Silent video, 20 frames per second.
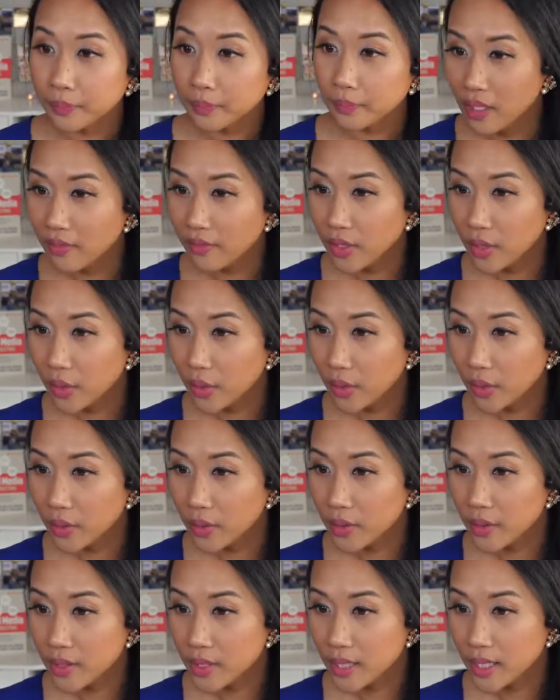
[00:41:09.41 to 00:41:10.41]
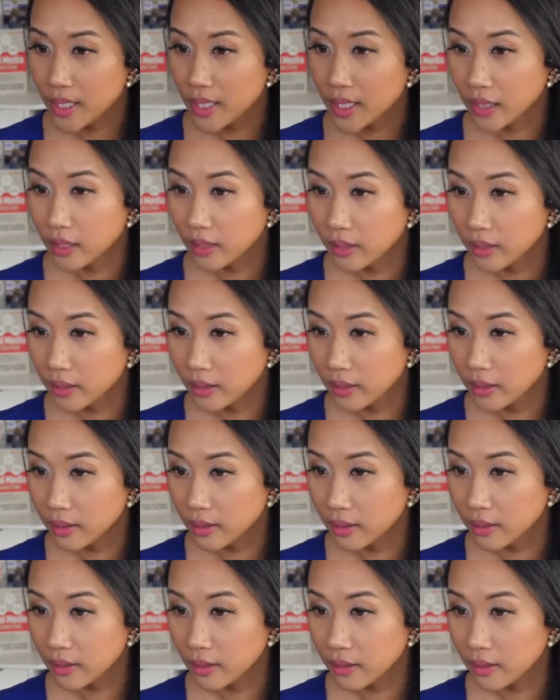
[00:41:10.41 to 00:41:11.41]
if you notice here,
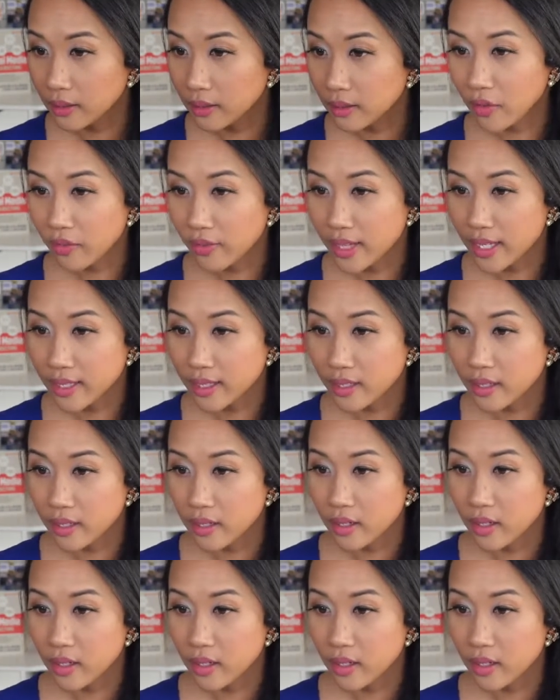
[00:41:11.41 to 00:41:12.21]
let's go over there.